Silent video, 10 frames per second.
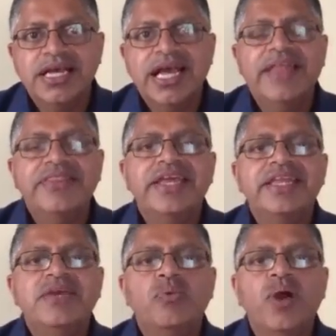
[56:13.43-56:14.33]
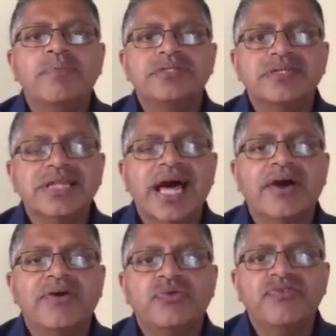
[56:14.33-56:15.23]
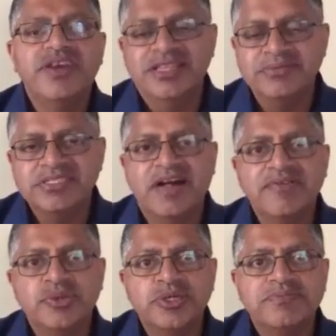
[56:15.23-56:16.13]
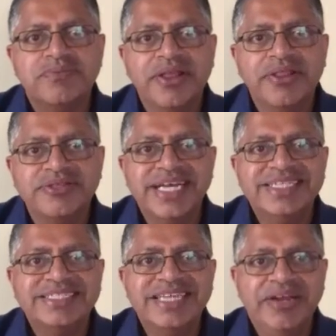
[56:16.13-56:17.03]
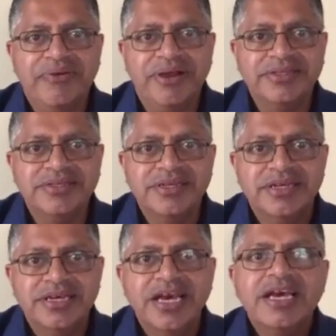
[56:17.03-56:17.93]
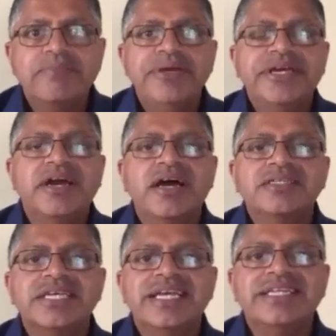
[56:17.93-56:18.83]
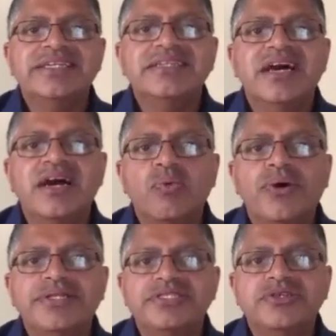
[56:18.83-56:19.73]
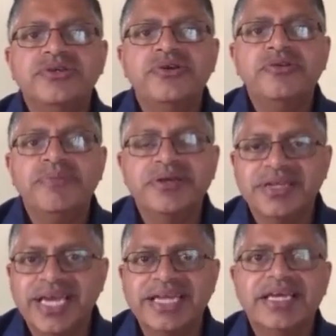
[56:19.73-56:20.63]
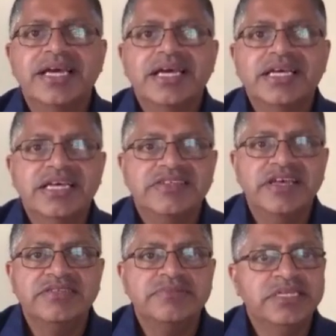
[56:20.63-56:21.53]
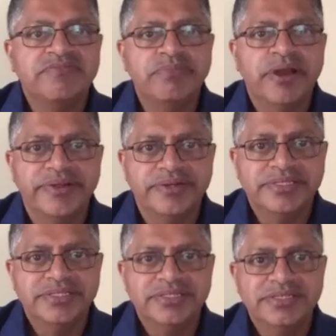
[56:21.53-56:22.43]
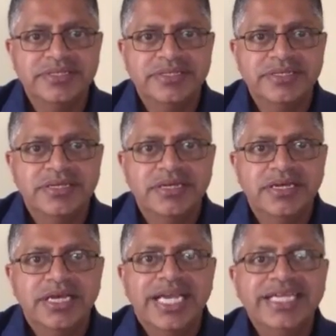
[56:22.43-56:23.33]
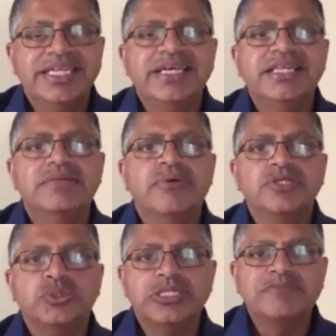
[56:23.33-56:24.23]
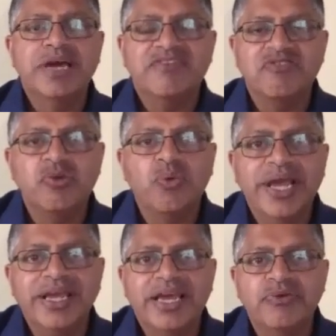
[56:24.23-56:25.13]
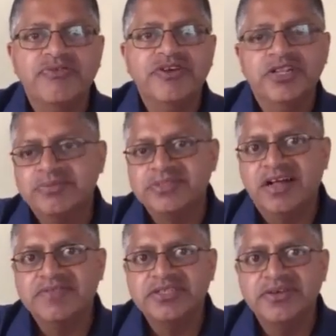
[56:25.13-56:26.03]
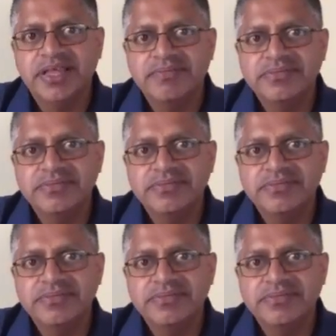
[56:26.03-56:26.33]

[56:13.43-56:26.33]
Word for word: and then he wept aloud and revealed himself to his brothers in secret, because he did not want to humiliate his his, his brothers. He did it in the most respectful way and revealed himself to them.